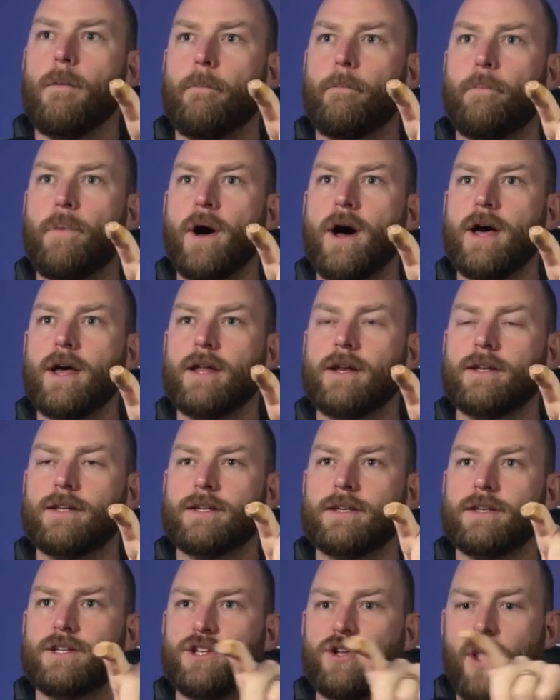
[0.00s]

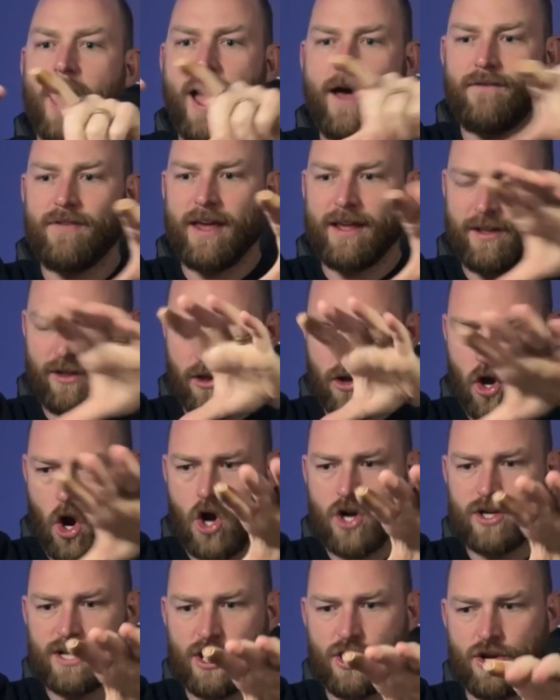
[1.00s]
but you have like
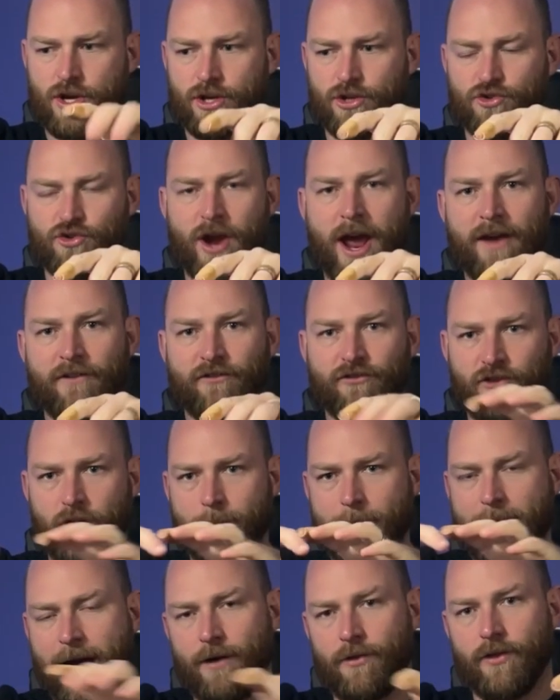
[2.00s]
cards that you could draft from
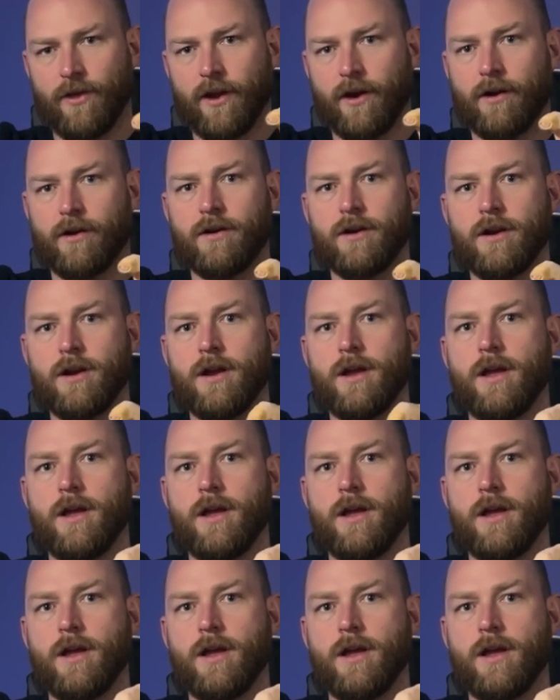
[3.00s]
out there,